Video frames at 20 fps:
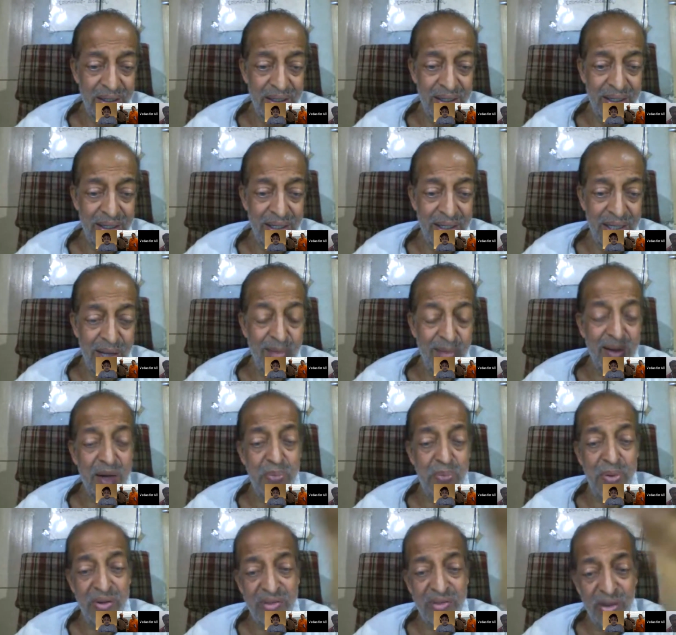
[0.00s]
every
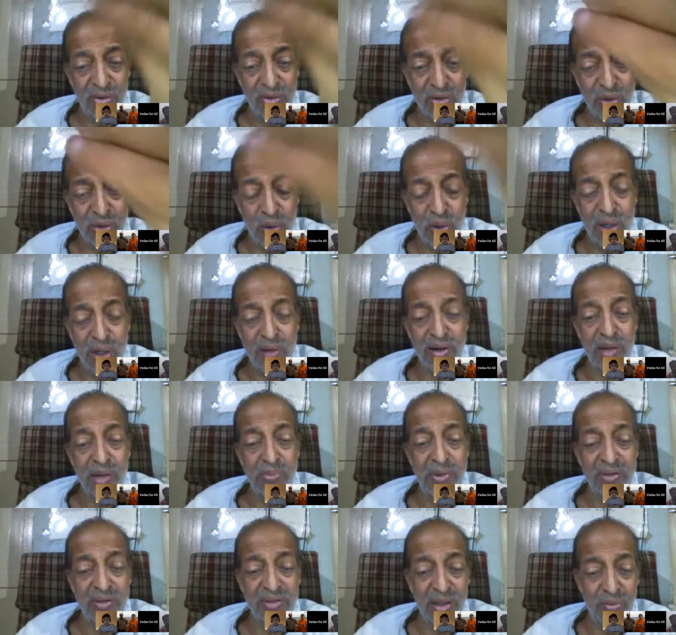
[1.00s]
piece of stone, every
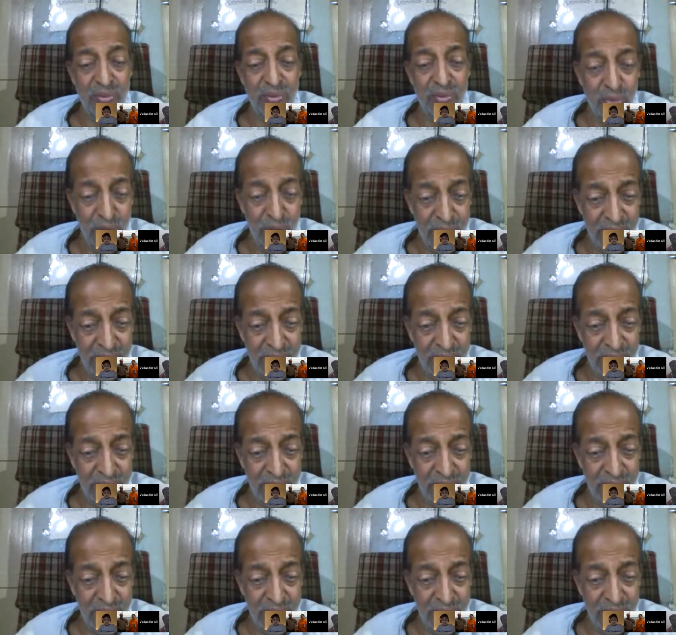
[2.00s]
piece of wood,